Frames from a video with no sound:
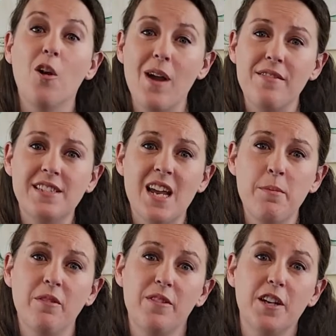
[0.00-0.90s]
Around this
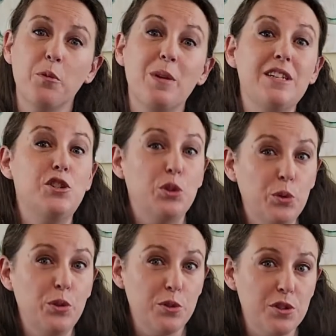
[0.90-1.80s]
time of year, we
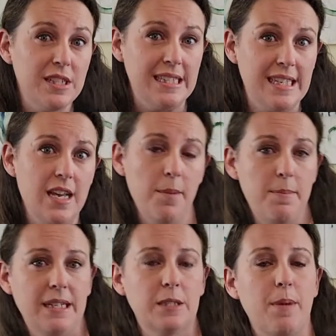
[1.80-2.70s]
do usually see a
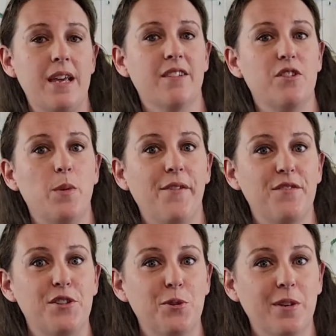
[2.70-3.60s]
big spike of new
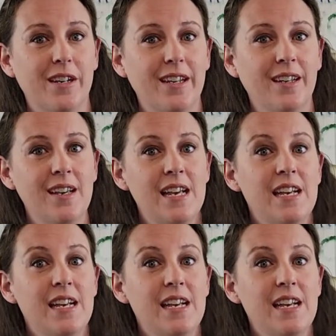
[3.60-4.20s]
inventory.